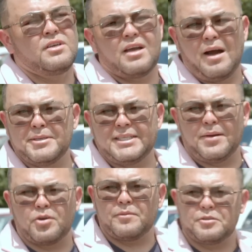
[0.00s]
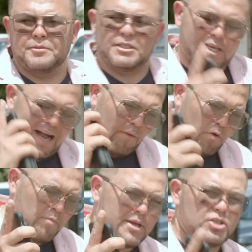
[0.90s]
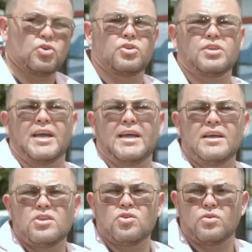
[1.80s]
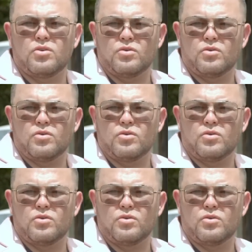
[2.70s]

Come on down, Brooklyn Mitsubishi. I will make sure you get you, you,